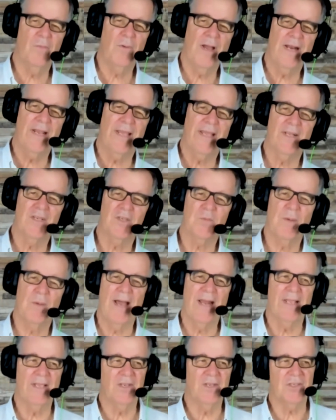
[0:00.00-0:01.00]
way to get
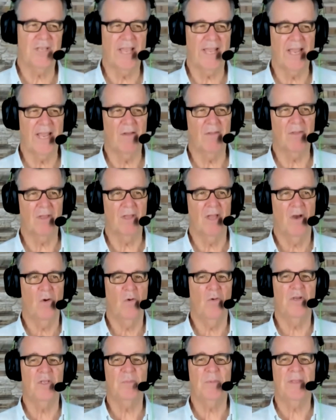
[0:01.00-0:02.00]
smarter, you just hang out with,
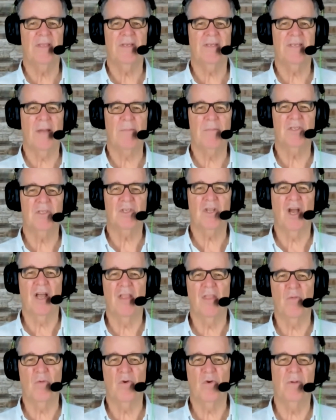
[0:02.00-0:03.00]
always be the dumbest guy
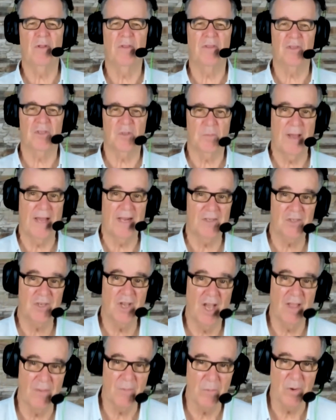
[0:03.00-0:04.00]
in the room, not the smartest
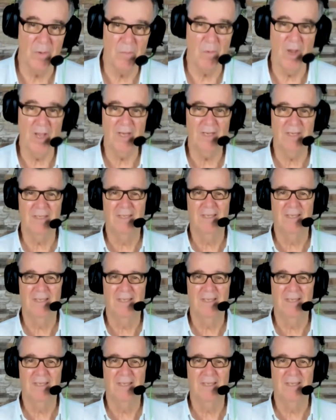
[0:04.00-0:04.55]
guy in the room, right?